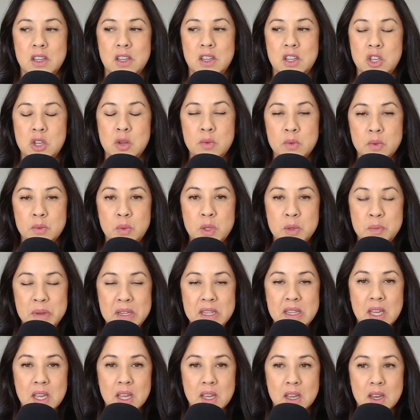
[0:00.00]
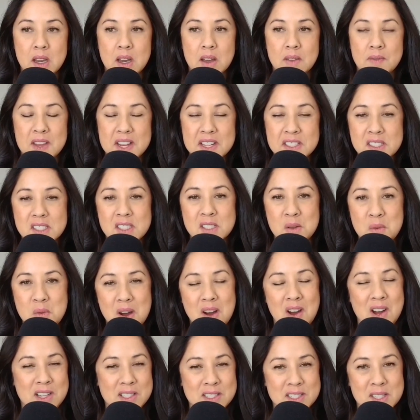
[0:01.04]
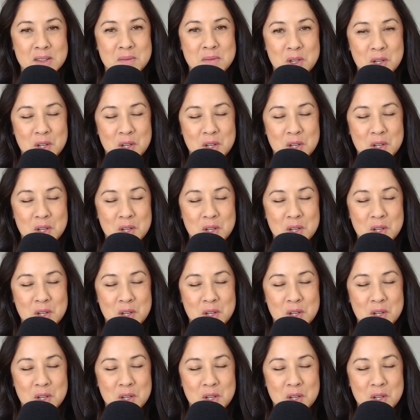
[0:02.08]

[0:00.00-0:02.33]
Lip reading: You would be like, that's so awesome.